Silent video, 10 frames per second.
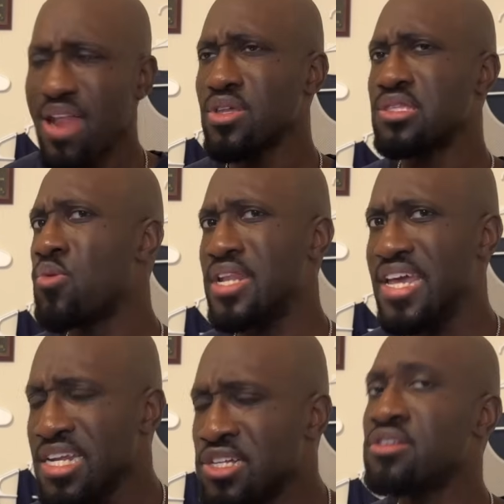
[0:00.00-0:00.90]
was to an
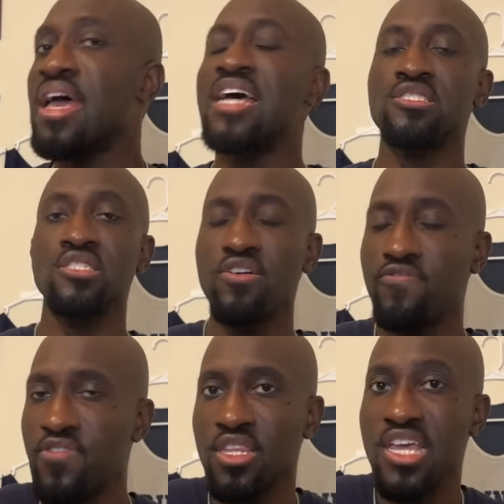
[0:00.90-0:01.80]
internationally
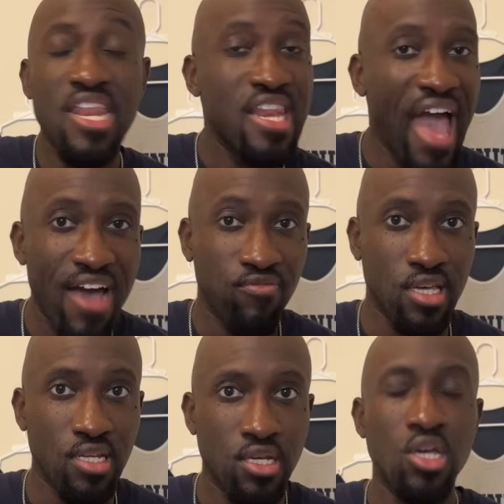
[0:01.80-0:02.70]
affiliated athlete